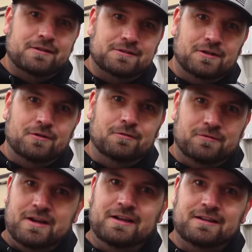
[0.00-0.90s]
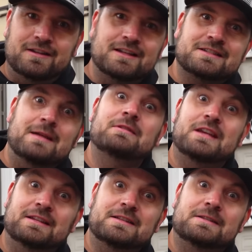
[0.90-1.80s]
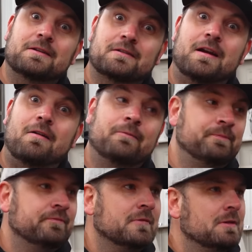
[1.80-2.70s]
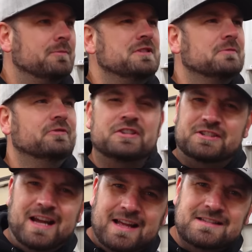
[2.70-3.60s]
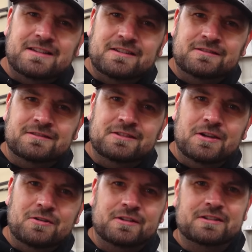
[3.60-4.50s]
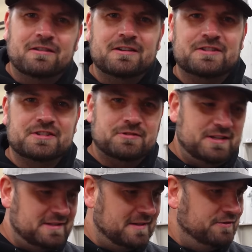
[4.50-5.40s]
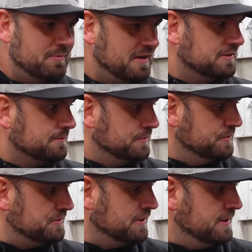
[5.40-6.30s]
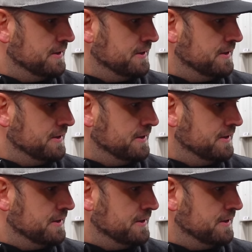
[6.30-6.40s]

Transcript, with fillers: So Frank, I think it's time to take this sucker out, put some fresh gauze in it. You know, get her out on the streets, see if she makes some boost.